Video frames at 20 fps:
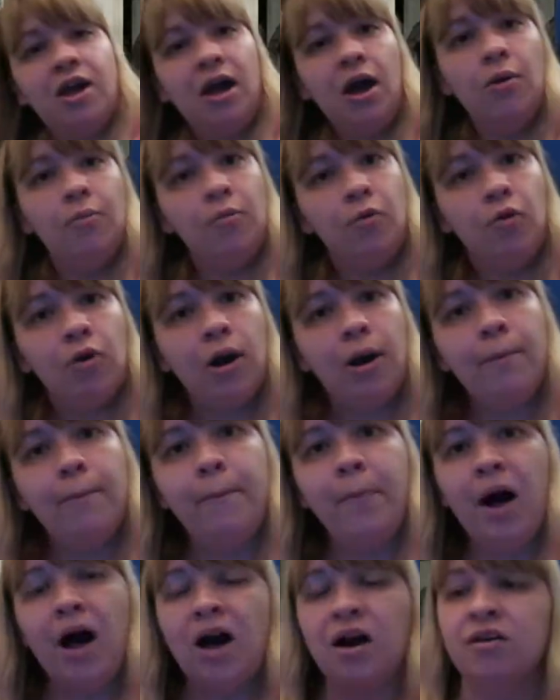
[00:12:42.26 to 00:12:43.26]
to check out more
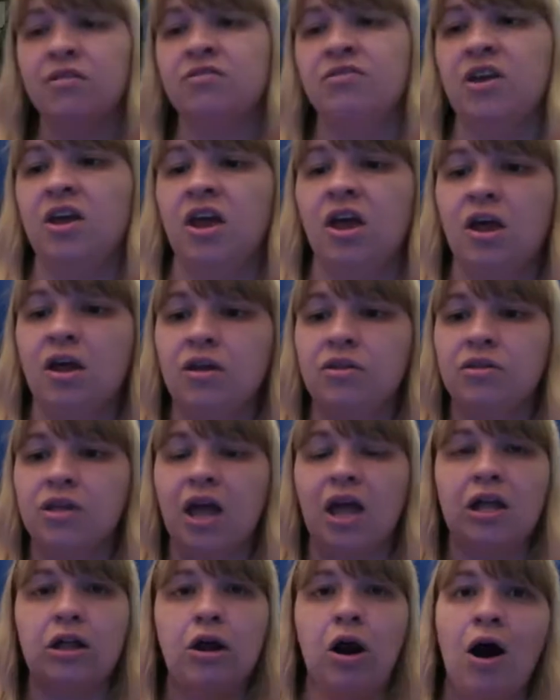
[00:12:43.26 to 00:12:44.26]

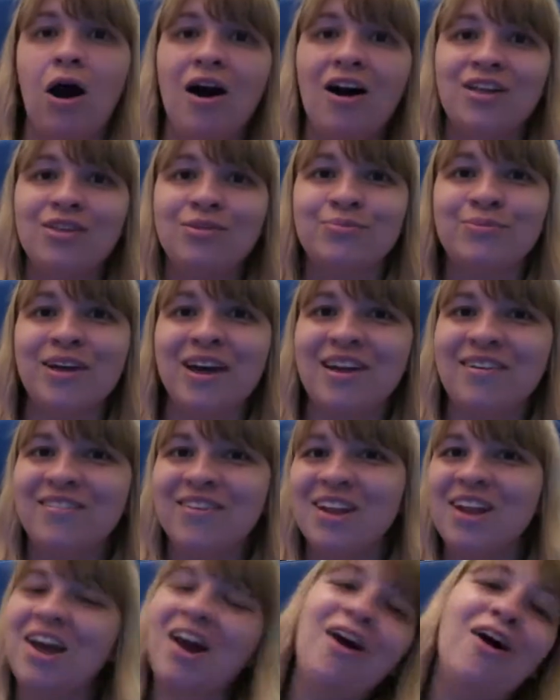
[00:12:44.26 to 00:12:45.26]
unboxings and
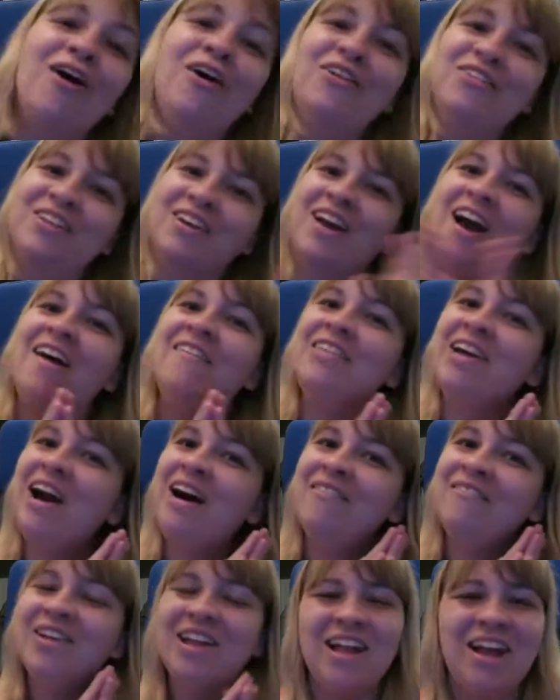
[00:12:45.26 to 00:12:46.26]
cosplay videos and
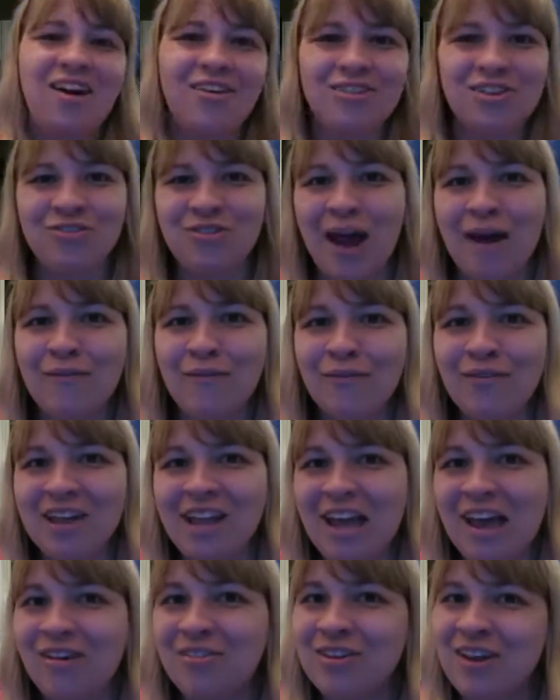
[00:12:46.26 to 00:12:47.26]
Comic-Con videos and
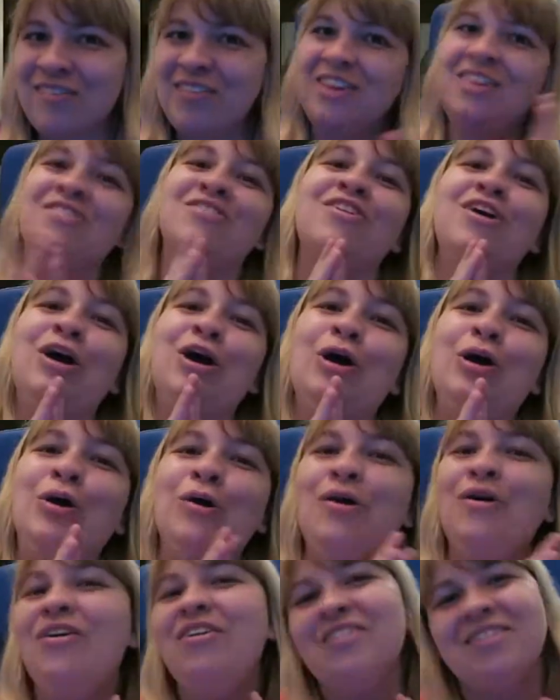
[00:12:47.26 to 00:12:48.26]
travel videos coming
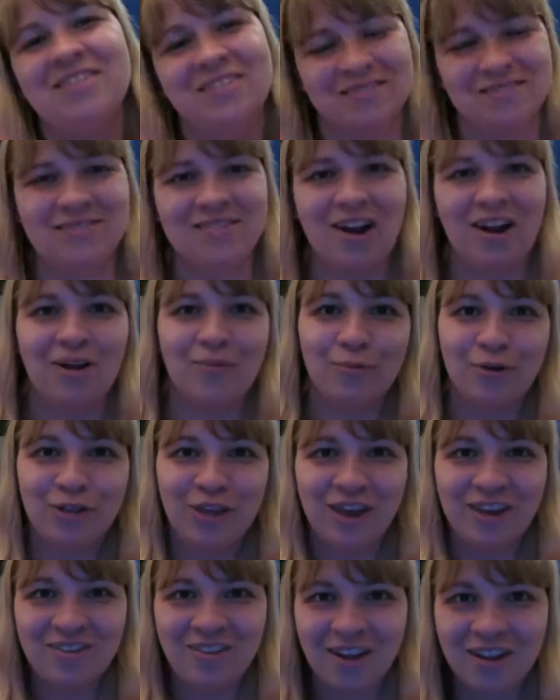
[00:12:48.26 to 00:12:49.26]
soon. Sorry,
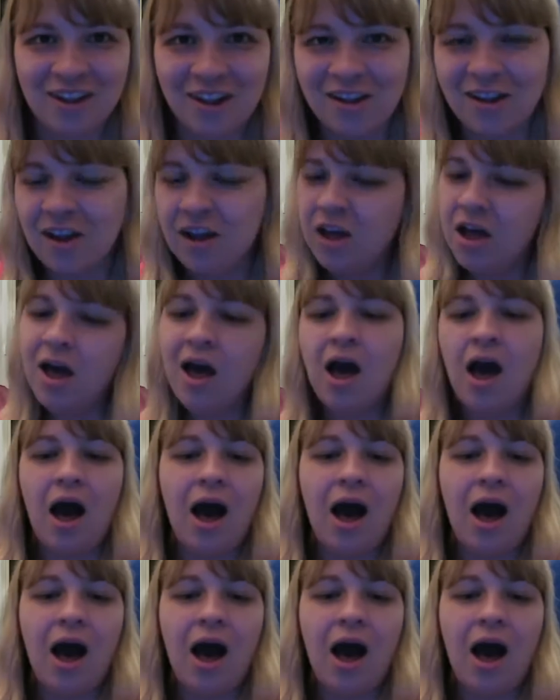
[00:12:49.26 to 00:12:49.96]
I'm really excited.